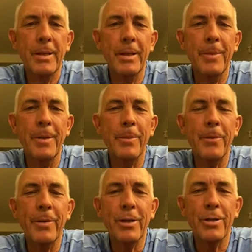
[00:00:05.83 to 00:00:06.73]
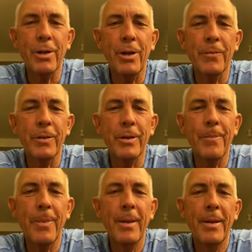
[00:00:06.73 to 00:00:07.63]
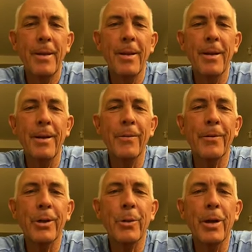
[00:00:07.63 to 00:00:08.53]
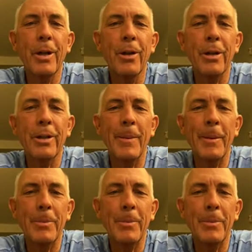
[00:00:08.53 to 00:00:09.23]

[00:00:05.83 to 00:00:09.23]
I've been a professional golfer uh, for quite a long time.